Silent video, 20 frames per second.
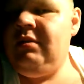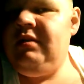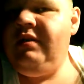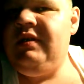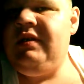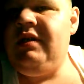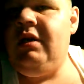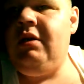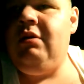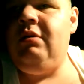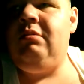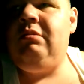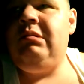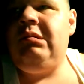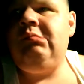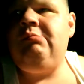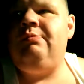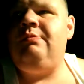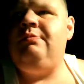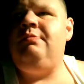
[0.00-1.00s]
So,
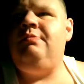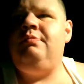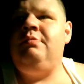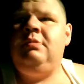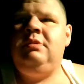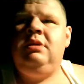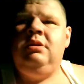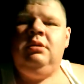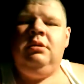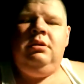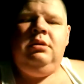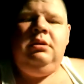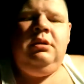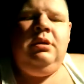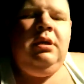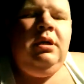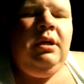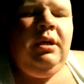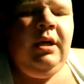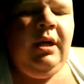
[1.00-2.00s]

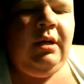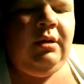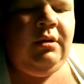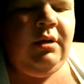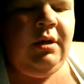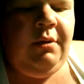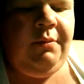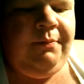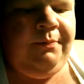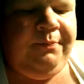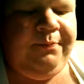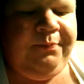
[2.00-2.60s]
I don't know.